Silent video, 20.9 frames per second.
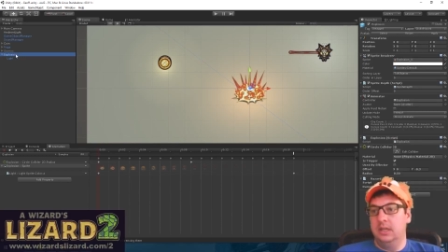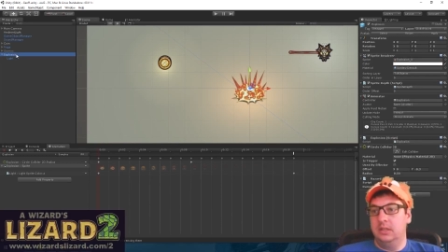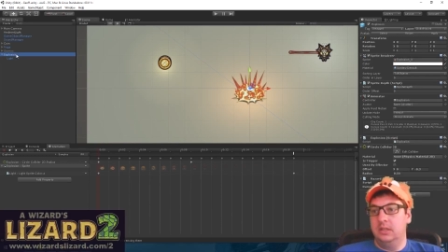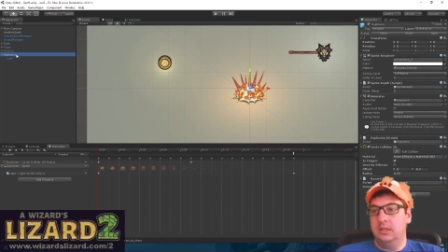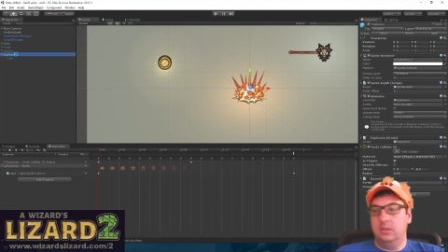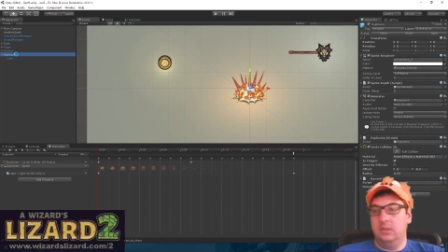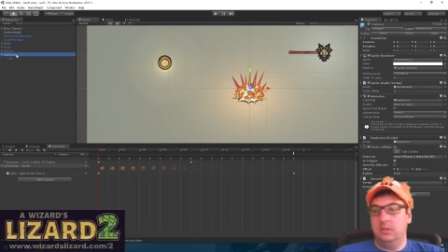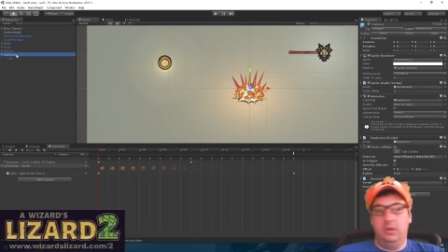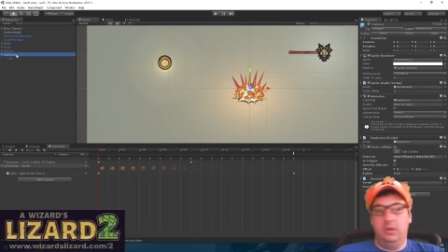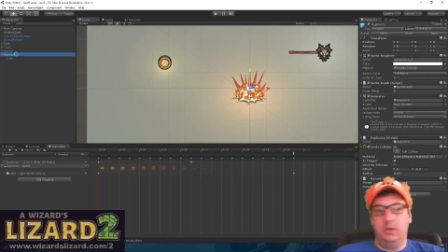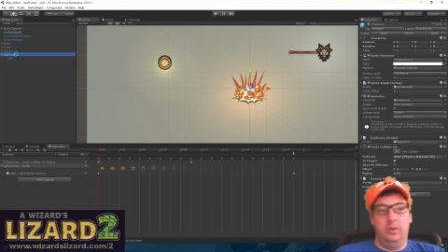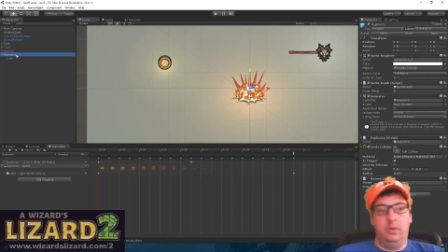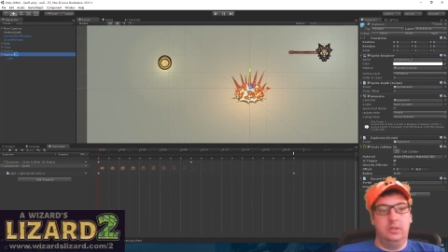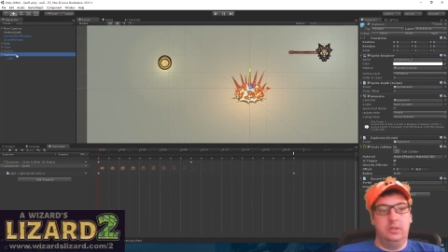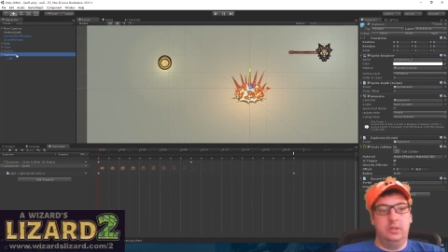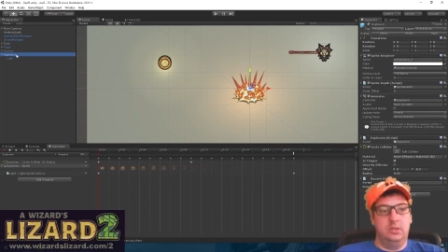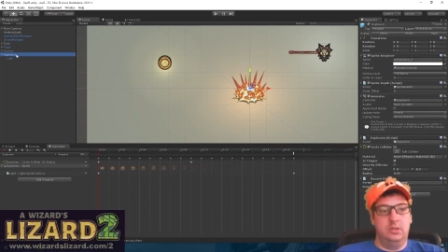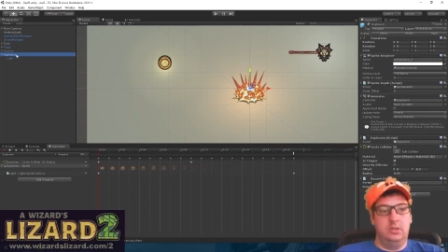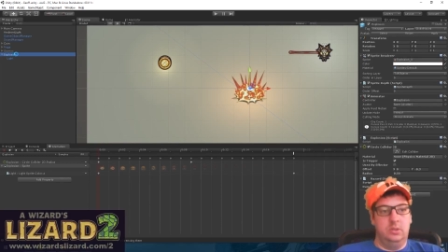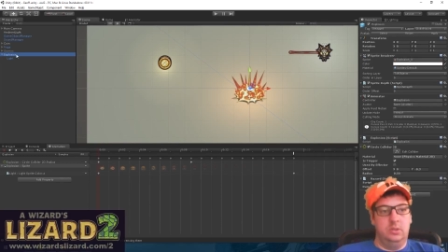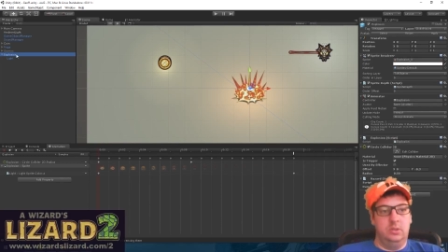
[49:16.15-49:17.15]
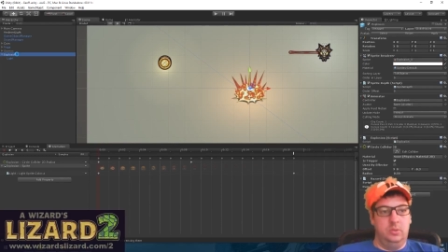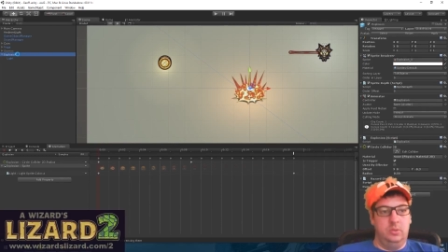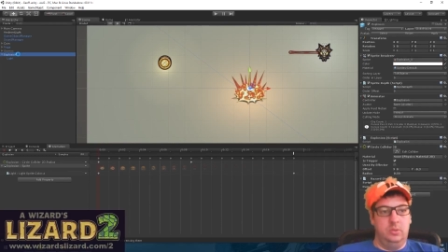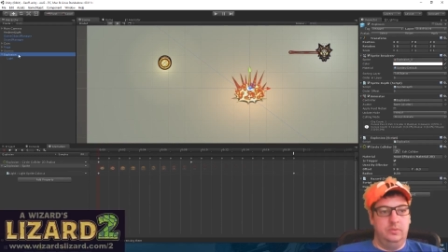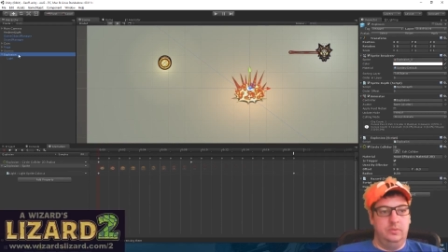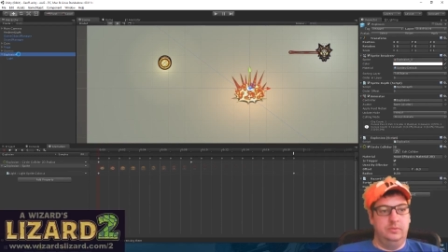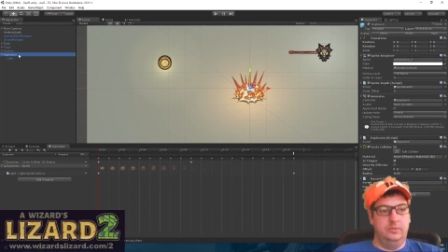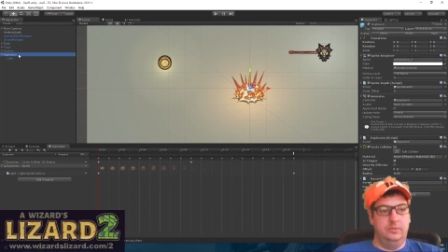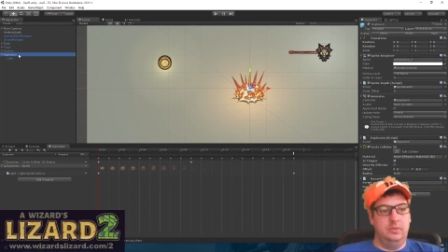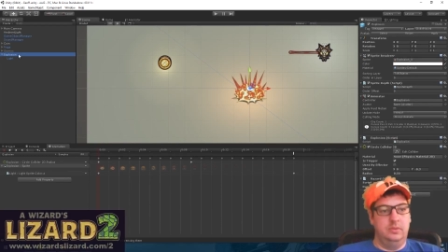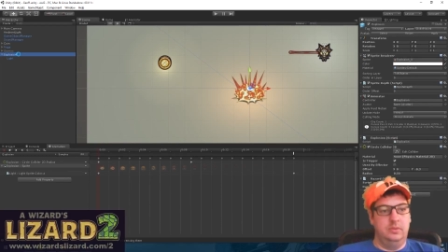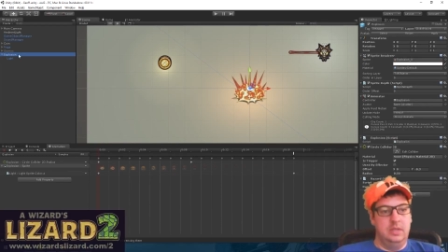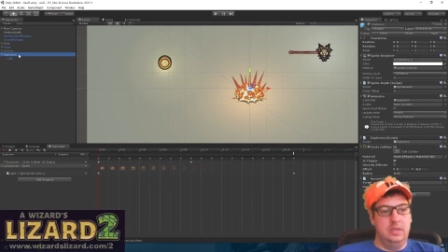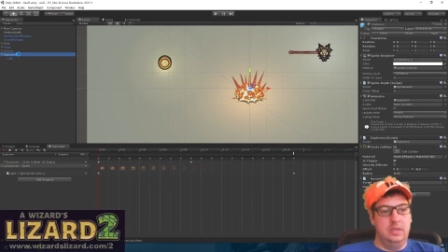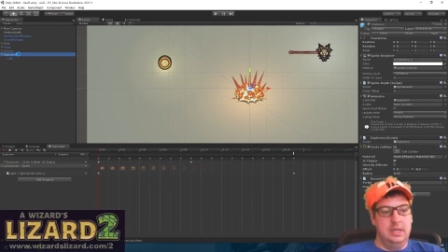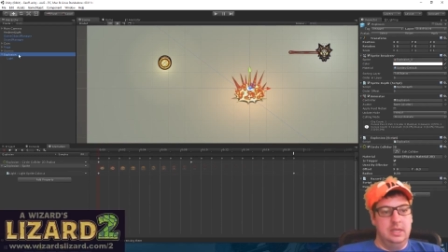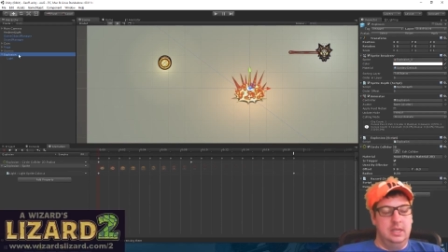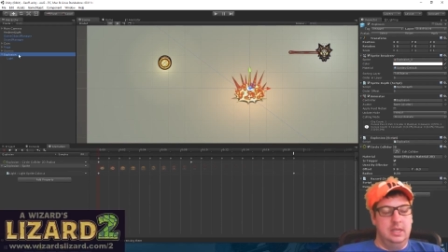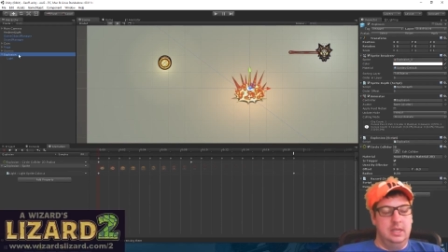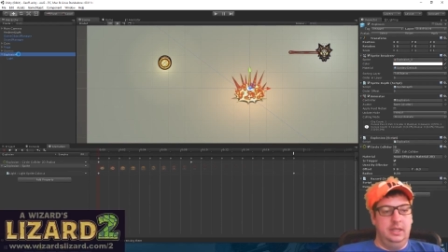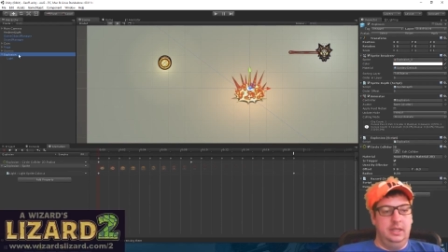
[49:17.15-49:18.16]
So we don't want to
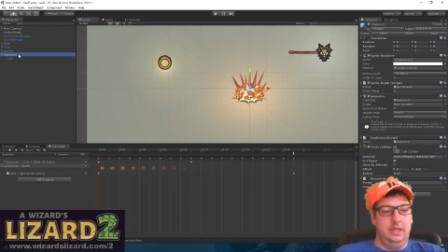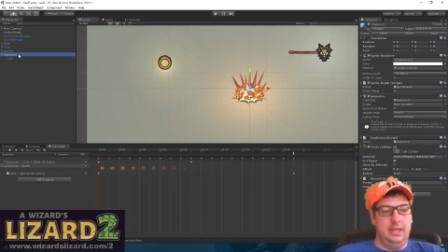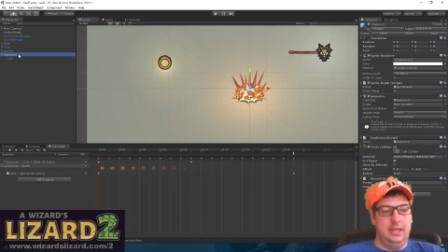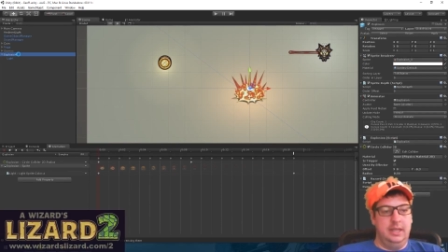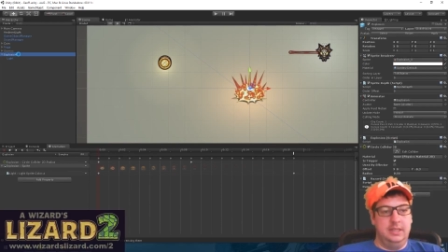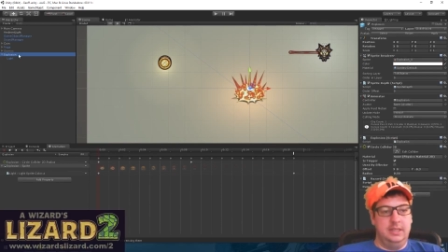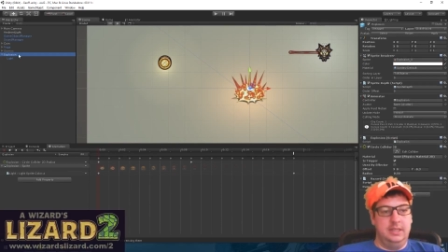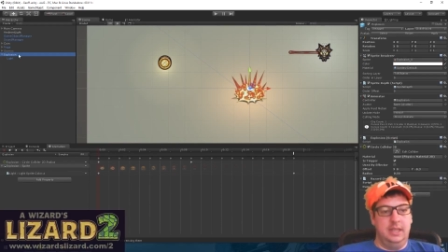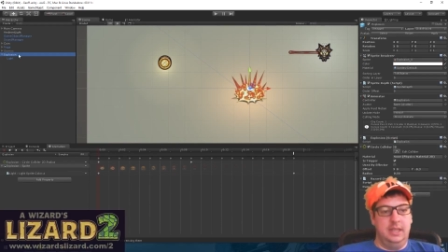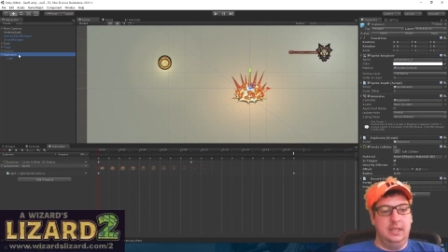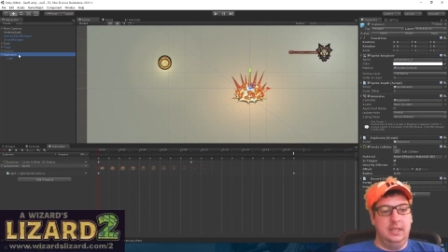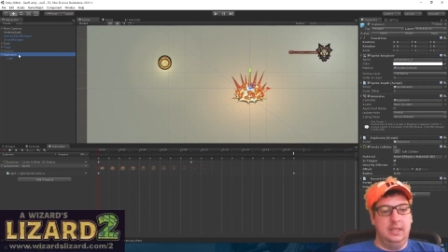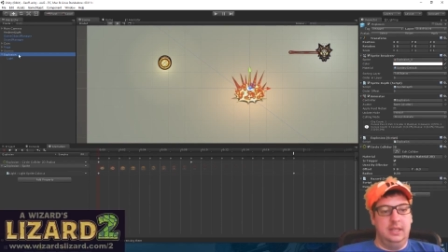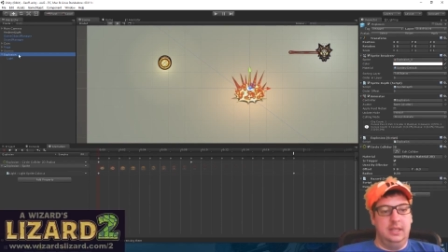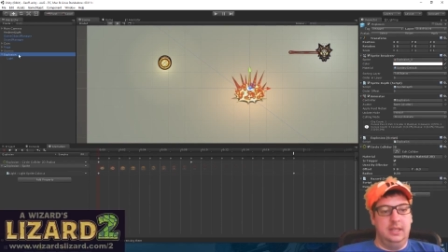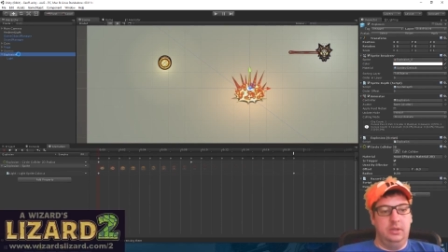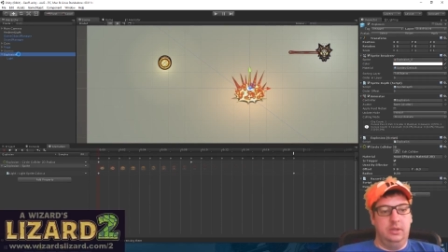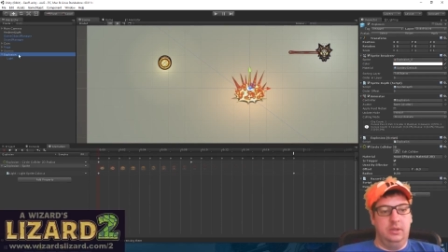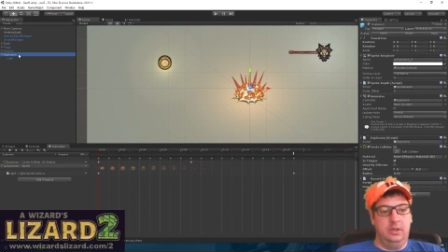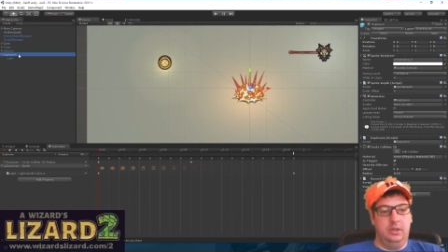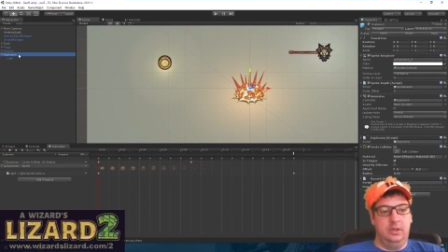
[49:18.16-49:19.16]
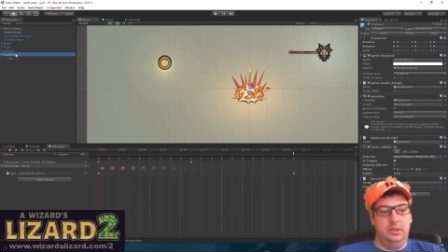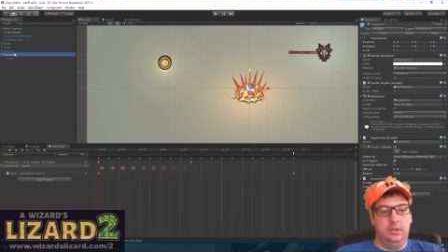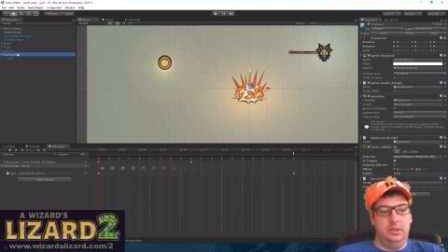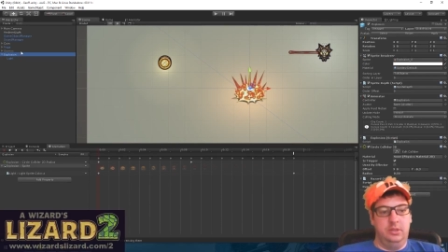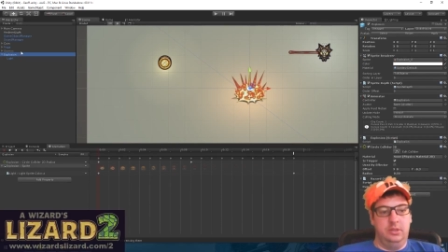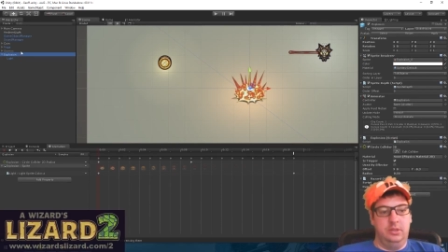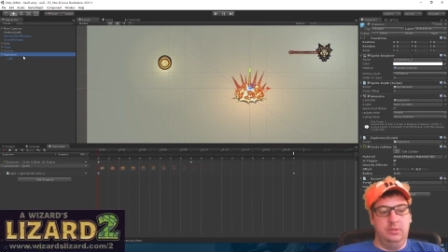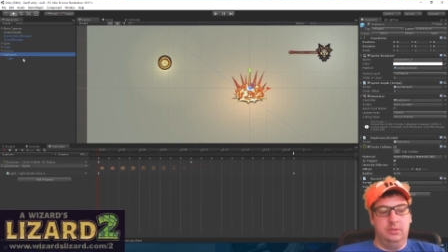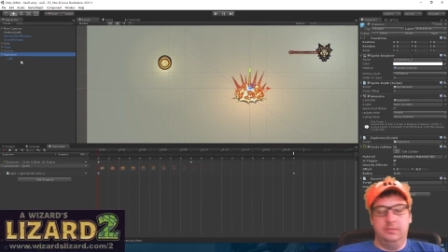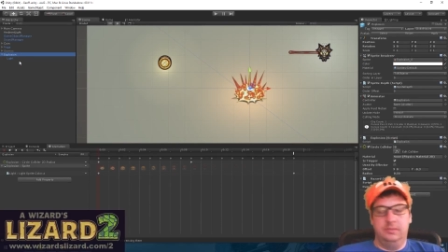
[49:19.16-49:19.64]
cascade that down to all the children.